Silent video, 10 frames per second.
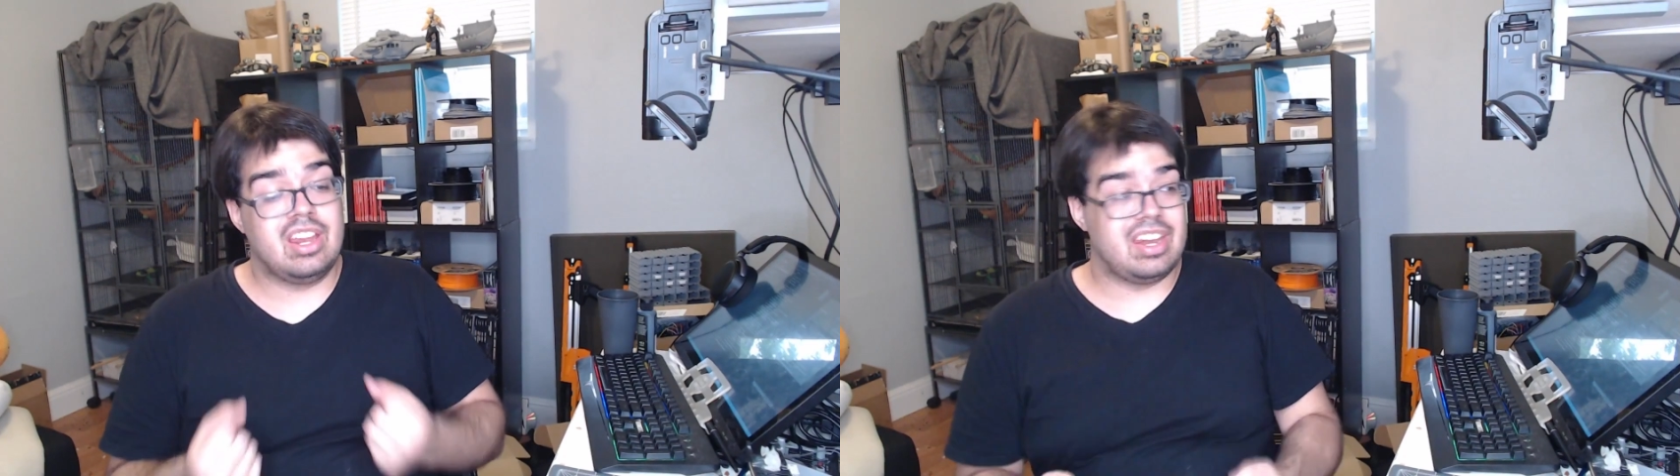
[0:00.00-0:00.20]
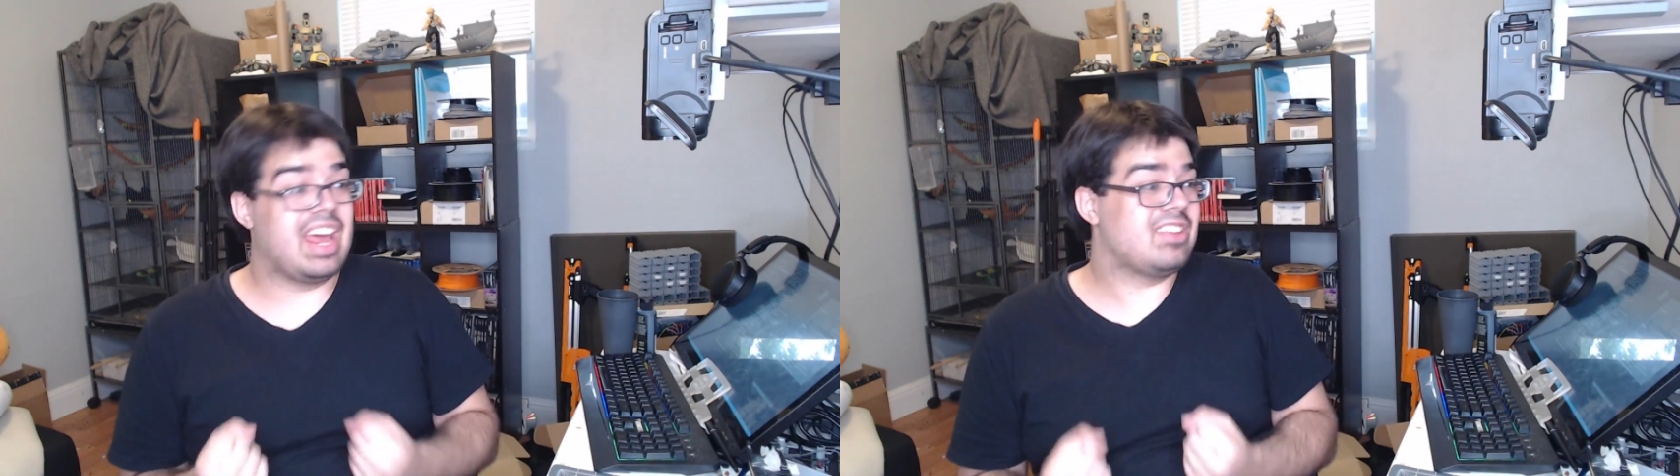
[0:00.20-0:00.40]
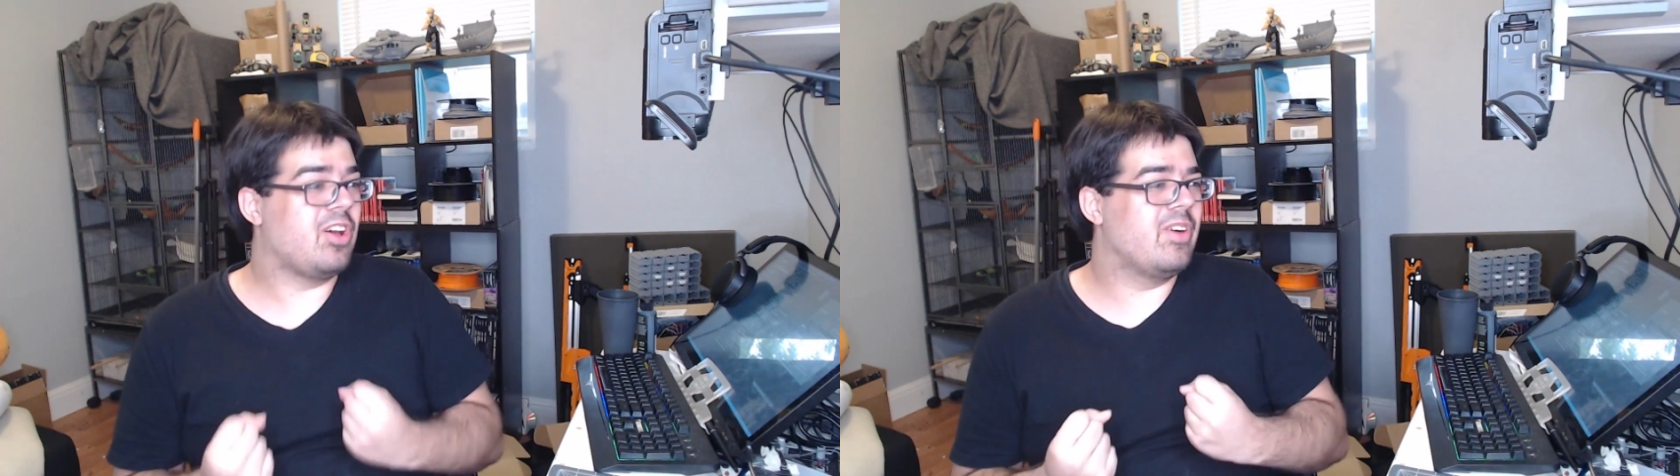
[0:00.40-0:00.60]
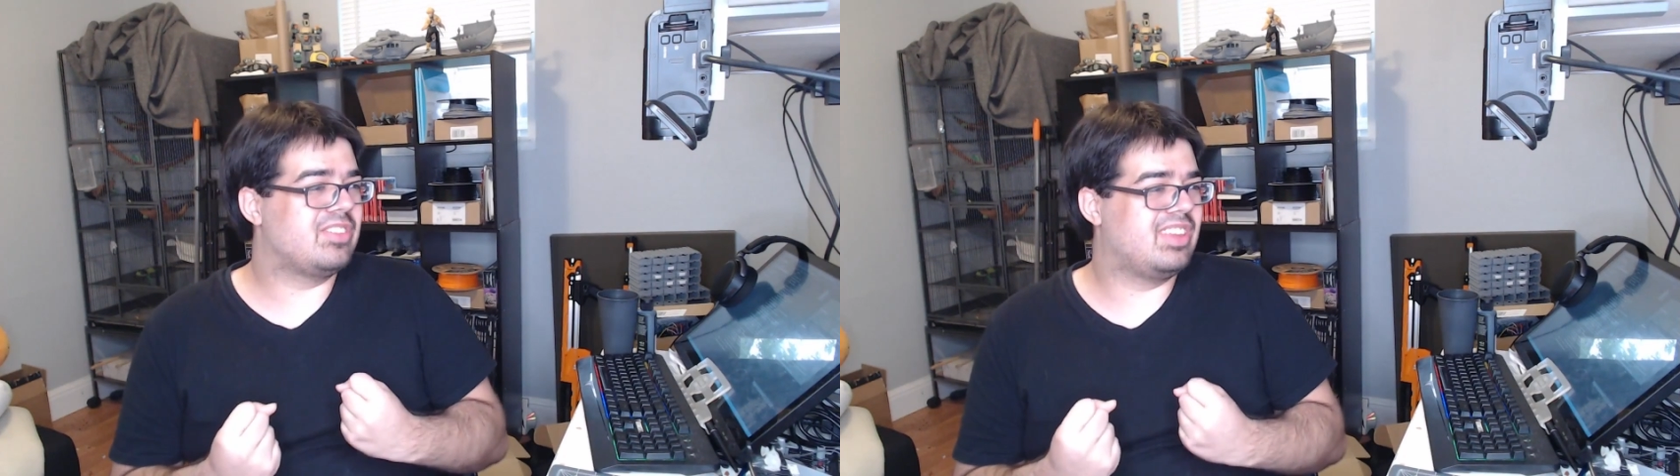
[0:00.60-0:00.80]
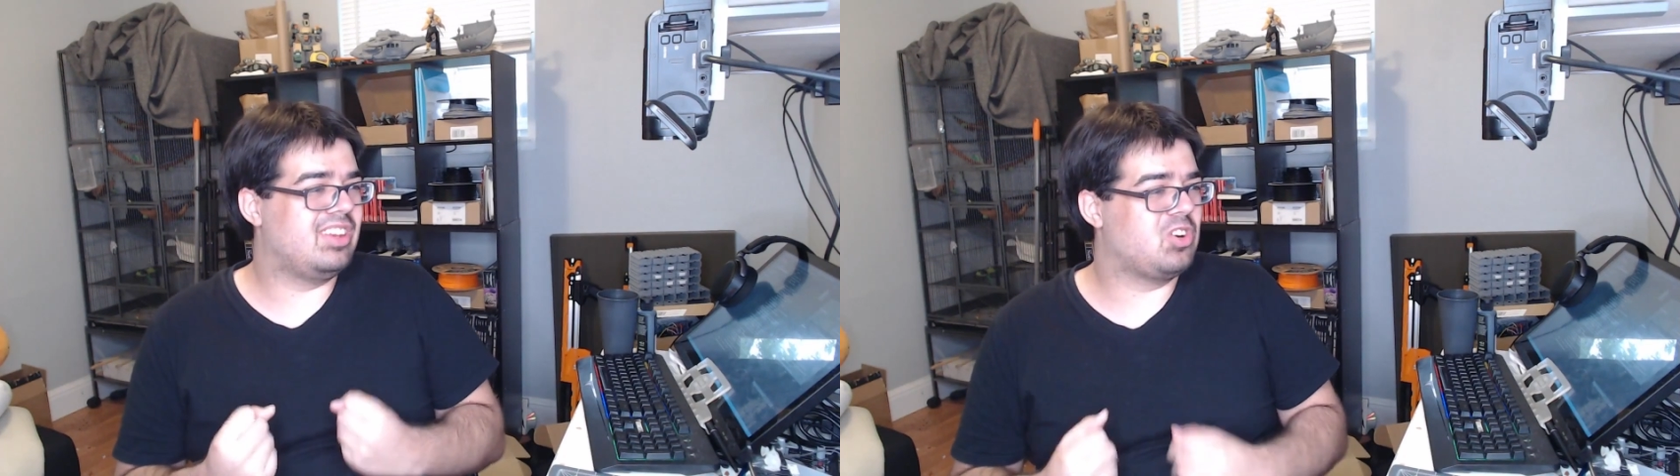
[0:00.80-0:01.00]
that's
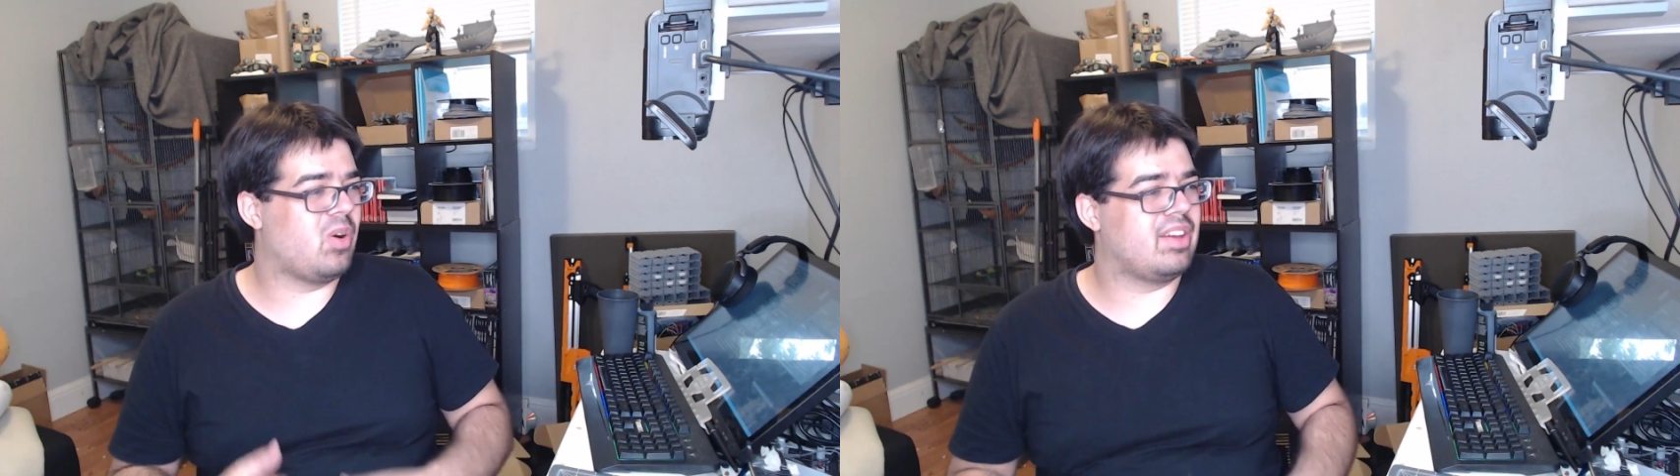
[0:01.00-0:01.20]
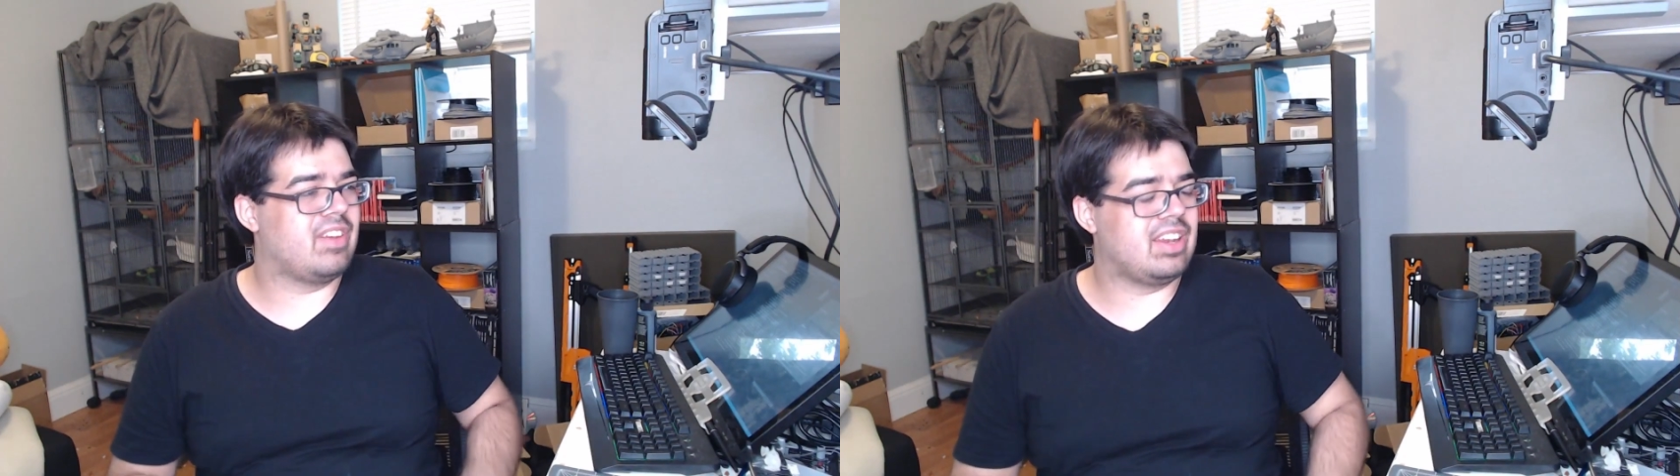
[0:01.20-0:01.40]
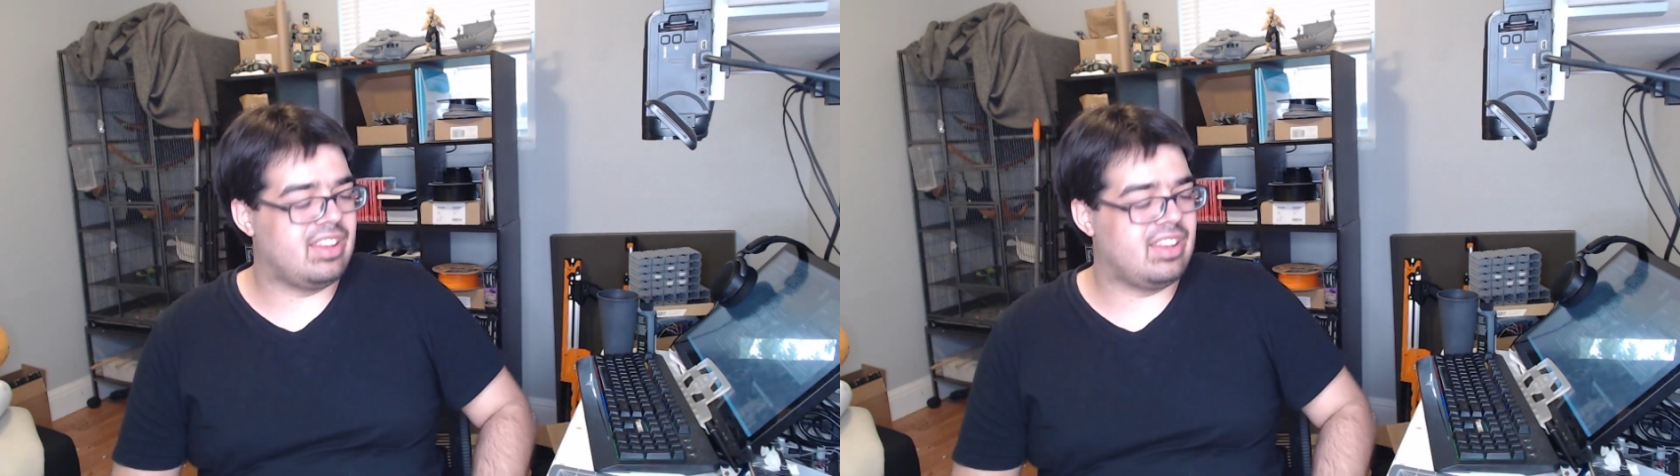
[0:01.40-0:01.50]
always the joy of it.